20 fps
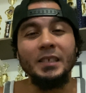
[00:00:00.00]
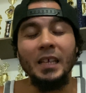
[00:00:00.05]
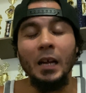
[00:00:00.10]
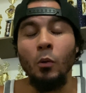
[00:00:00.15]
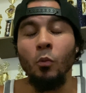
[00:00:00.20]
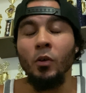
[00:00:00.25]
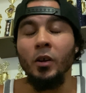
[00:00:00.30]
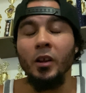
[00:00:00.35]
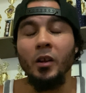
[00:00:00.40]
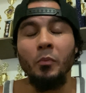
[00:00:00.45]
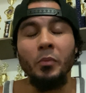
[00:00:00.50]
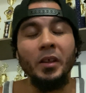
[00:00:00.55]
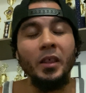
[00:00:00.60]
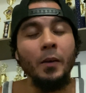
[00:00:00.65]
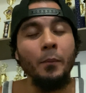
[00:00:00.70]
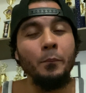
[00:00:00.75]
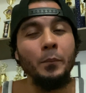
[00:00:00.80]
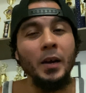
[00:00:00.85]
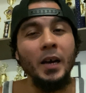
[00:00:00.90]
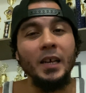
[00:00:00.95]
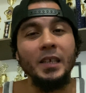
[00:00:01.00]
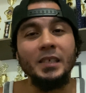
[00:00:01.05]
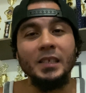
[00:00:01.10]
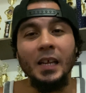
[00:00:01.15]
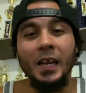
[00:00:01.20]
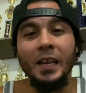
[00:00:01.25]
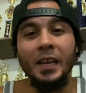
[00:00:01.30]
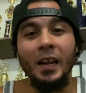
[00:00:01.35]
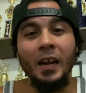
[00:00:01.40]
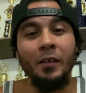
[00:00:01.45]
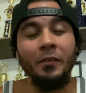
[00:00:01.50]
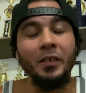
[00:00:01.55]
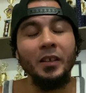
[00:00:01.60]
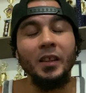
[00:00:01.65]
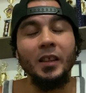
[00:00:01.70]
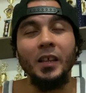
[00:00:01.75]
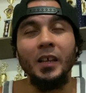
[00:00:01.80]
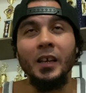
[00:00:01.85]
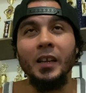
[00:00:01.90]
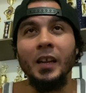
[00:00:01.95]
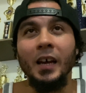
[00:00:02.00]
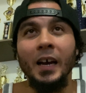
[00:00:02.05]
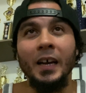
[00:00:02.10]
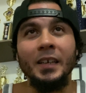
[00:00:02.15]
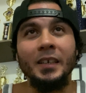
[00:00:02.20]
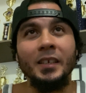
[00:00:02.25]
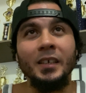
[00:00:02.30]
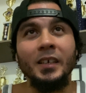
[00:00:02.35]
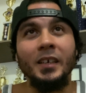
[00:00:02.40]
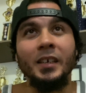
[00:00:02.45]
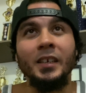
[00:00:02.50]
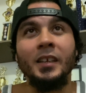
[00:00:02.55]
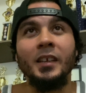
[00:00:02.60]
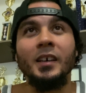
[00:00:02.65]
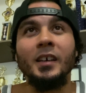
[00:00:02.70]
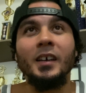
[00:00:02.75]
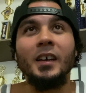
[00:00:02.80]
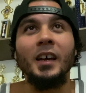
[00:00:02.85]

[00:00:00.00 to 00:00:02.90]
I wanted to be the best at everything I did.